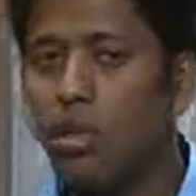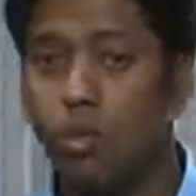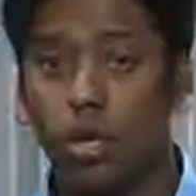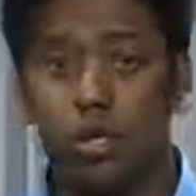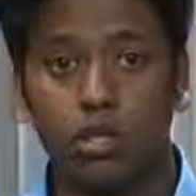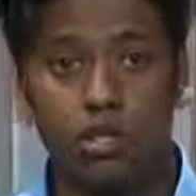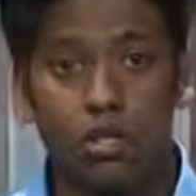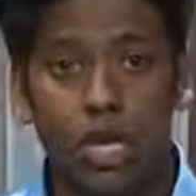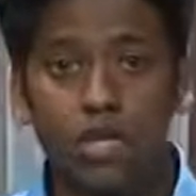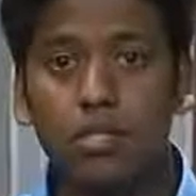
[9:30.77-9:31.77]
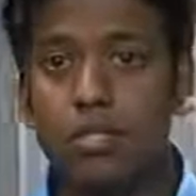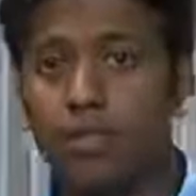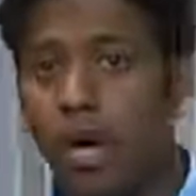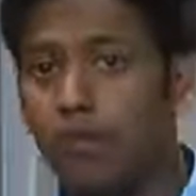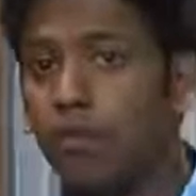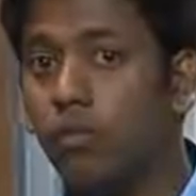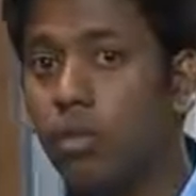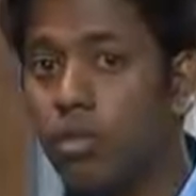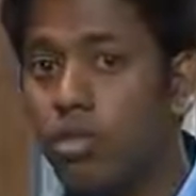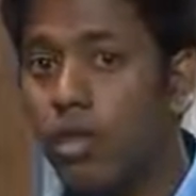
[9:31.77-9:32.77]
the more chances you have of
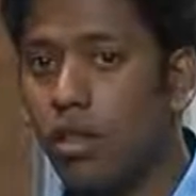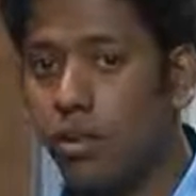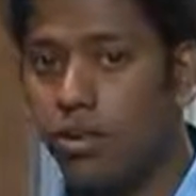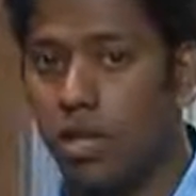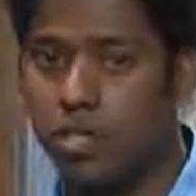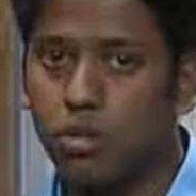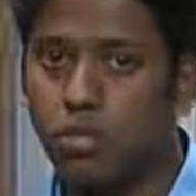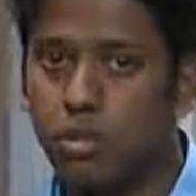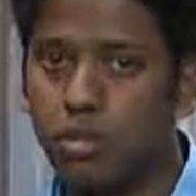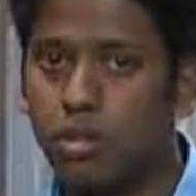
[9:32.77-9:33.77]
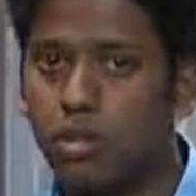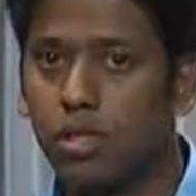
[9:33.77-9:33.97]
losing those customers.